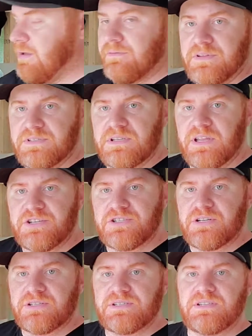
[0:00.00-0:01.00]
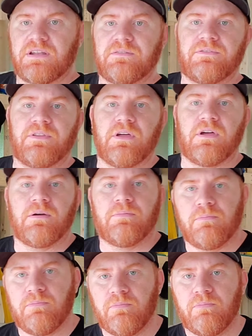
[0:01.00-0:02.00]
of insulation instead of the
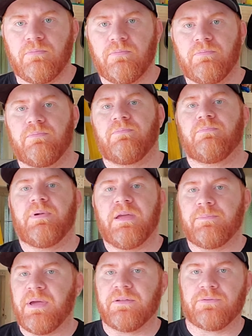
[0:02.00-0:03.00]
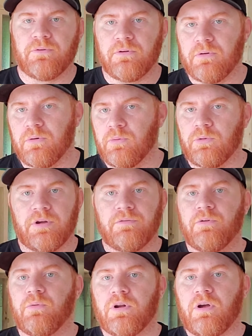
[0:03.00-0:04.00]
Pink Panther or
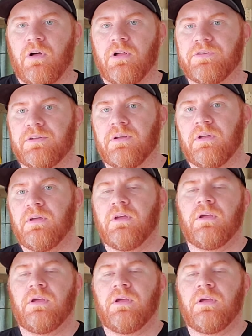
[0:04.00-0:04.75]
whatever you want to call it,